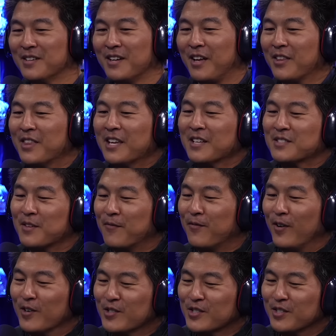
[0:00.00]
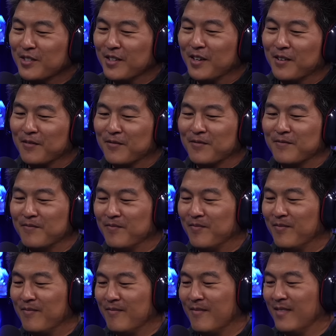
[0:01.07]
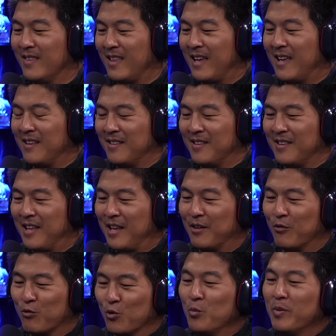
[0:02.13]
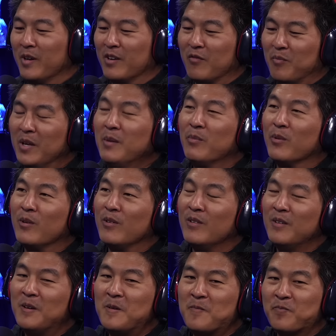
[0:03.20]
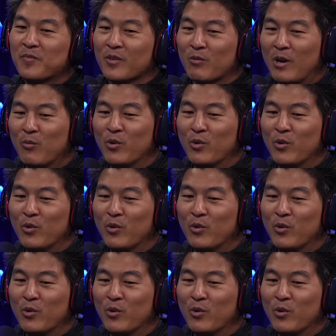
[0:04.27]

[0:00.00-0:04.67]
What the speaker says: I think it's a function of that grouping of people, right?